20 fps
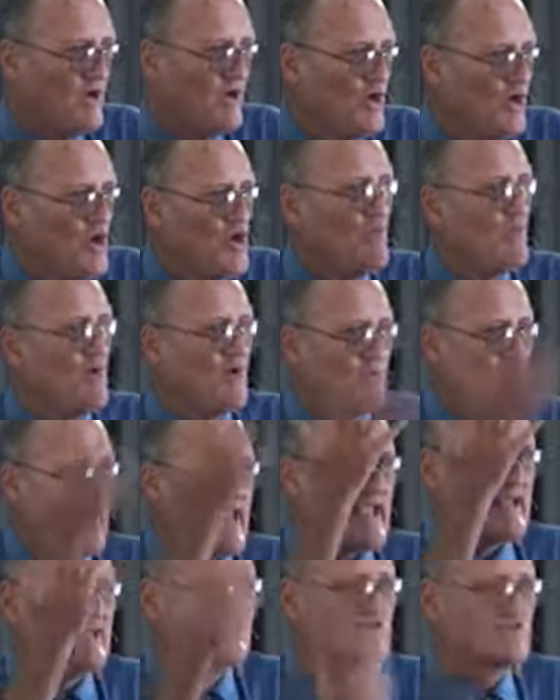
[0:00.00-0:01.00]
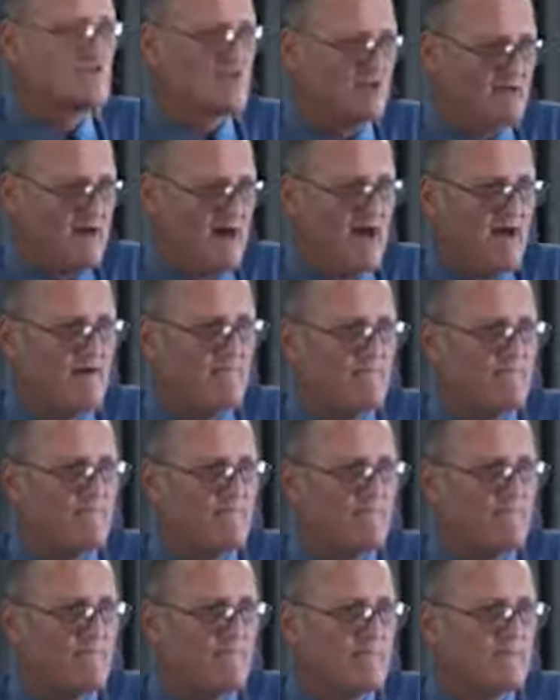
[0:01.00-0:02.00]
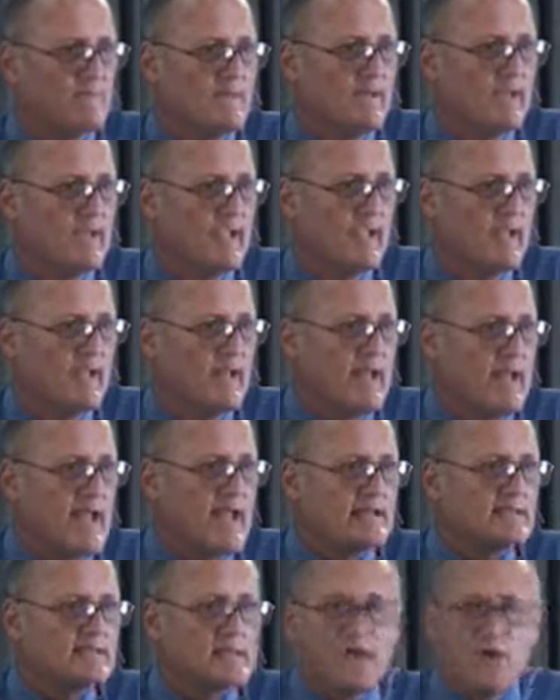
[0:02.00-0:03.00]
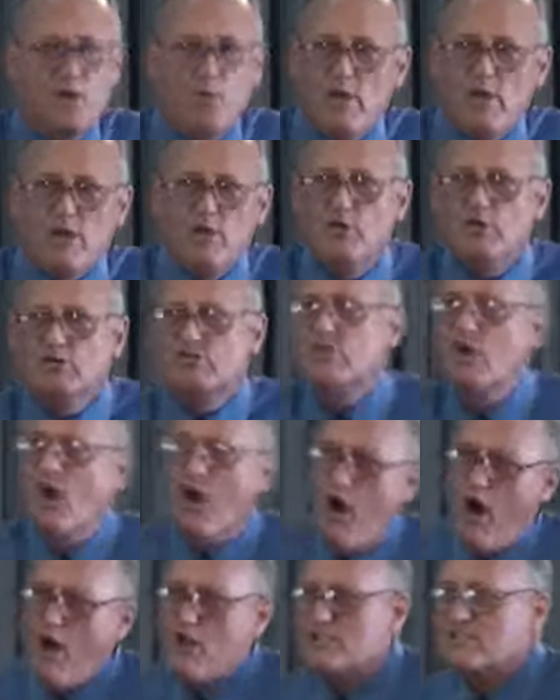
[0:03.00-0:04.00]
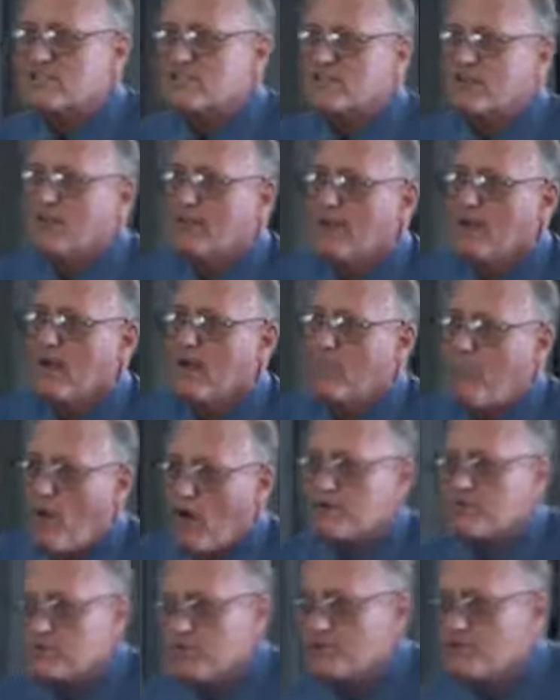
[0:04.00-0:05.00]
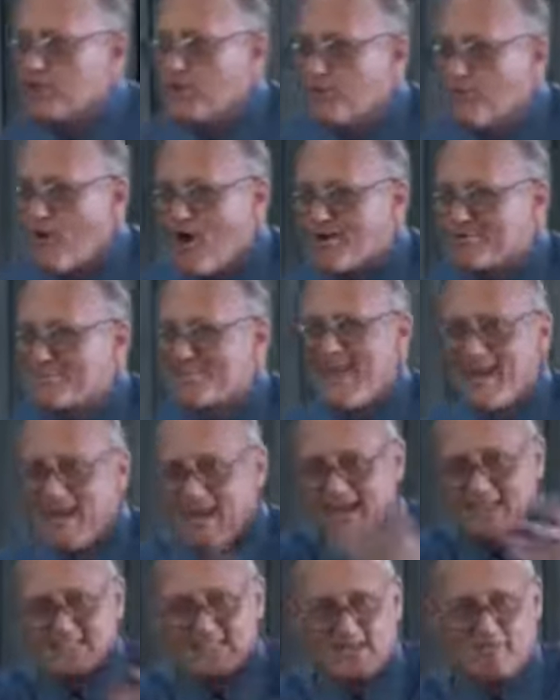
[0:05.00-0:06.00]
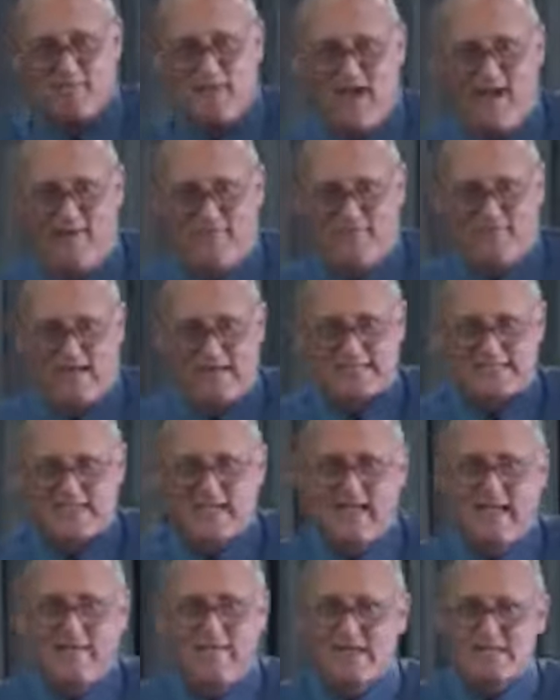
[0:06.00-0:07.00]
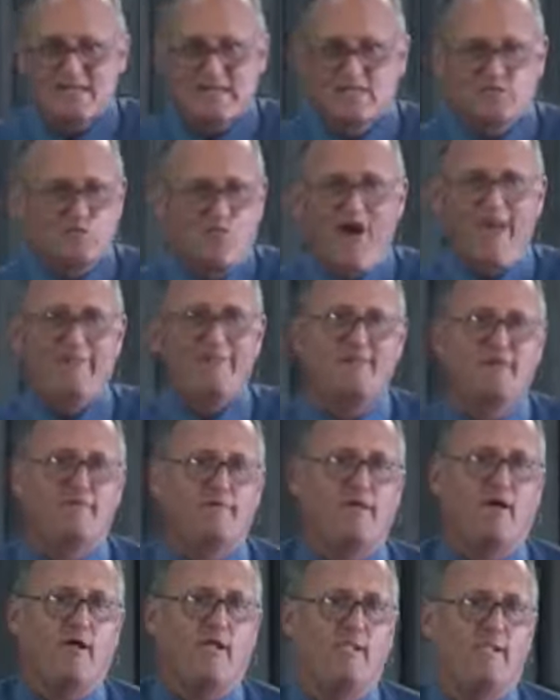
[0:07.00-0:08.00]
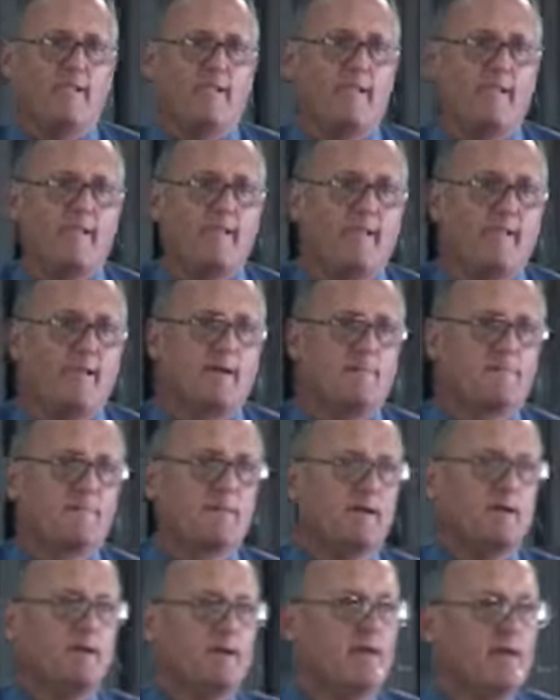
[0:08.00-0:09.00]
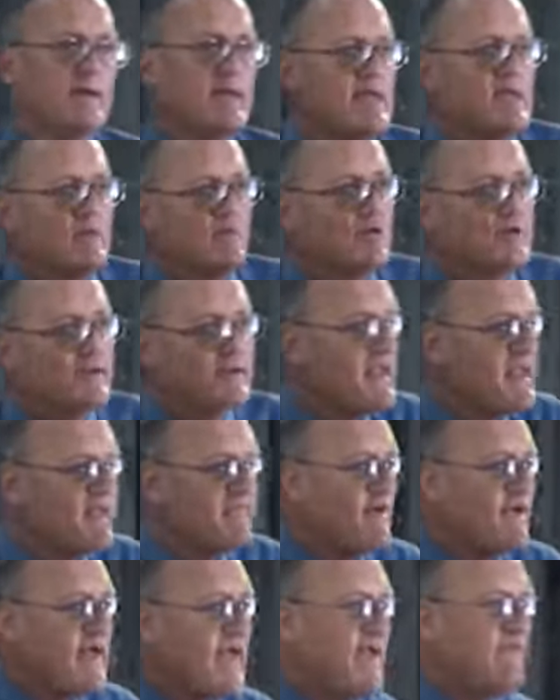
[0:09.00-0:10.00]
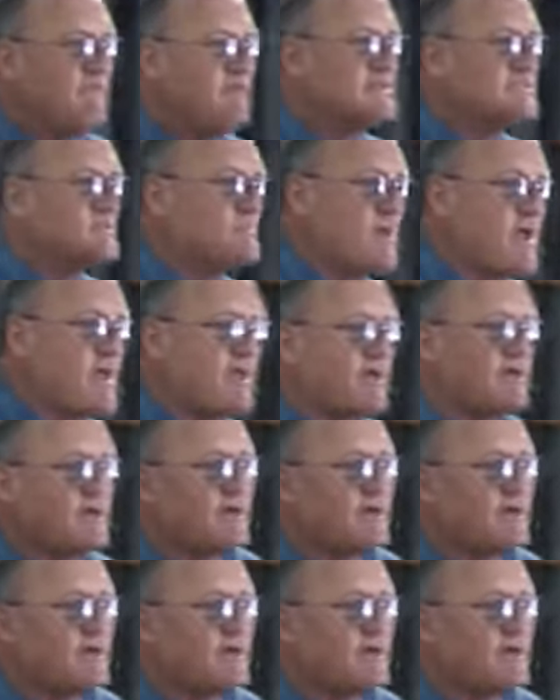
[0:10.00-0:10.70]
who were raised to life. And so we used to ask Pastor Dumas, tell us about this. This is wonderful. He would never ever speak.